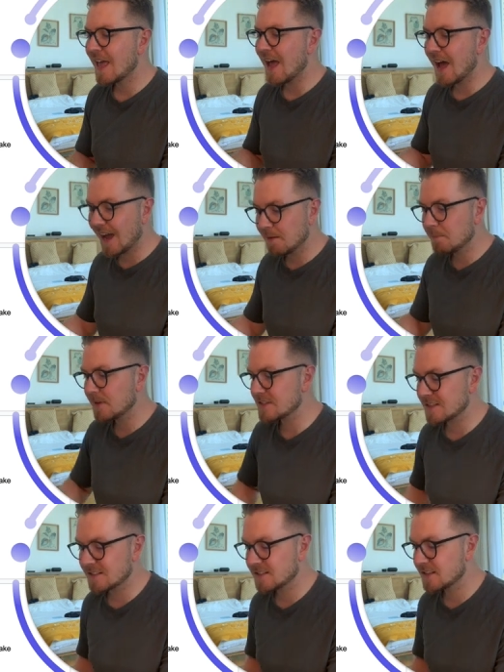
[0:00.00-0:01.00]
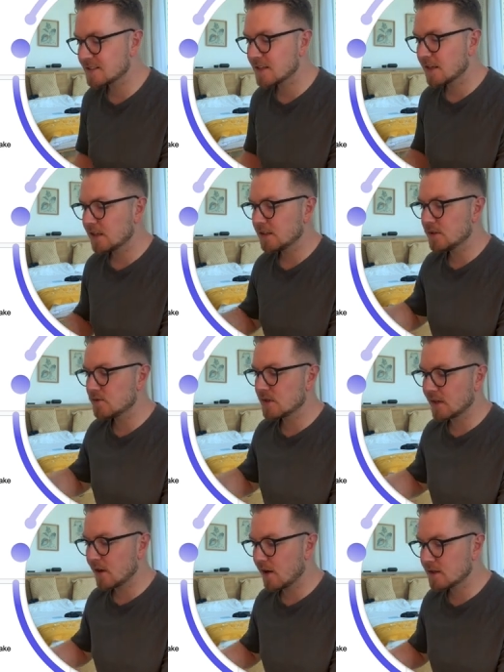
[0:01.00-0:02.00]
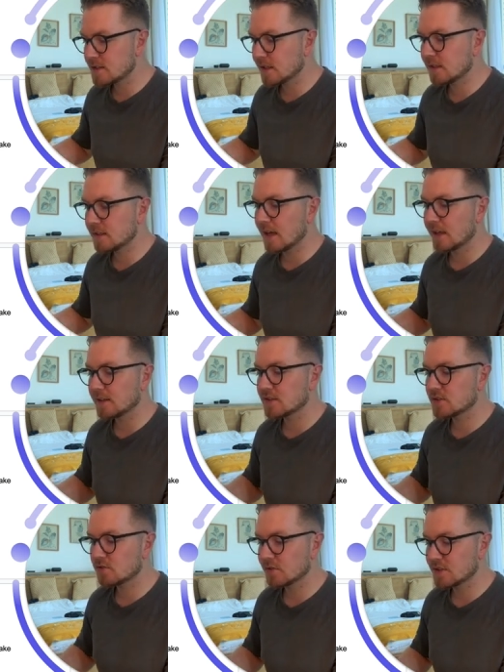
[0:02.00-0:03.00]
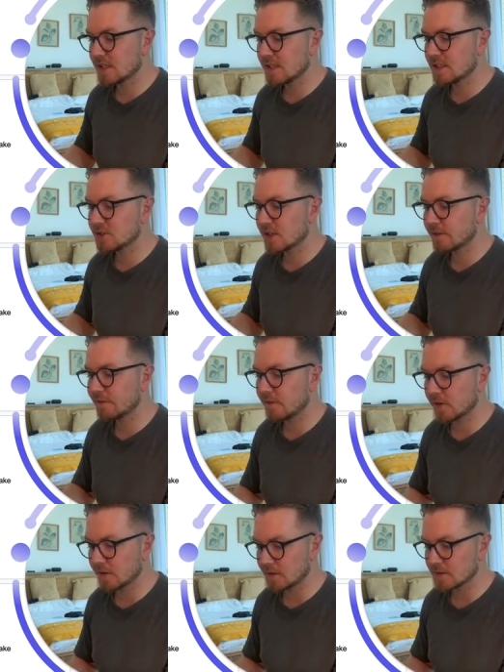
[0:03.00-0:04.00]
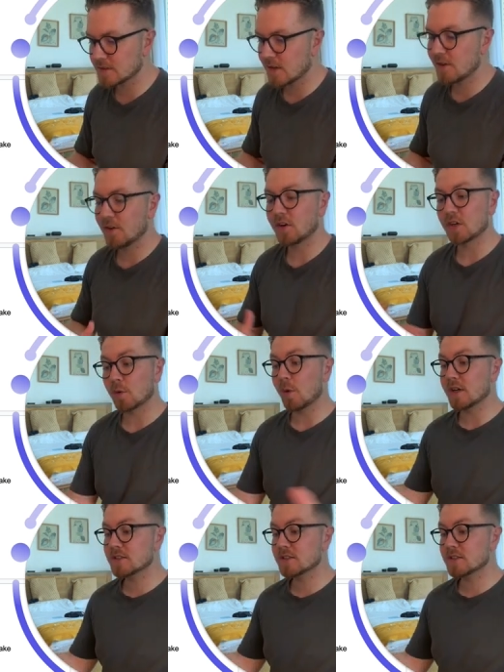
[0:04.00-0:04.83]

and businesses using content and strategic funnels, otherwise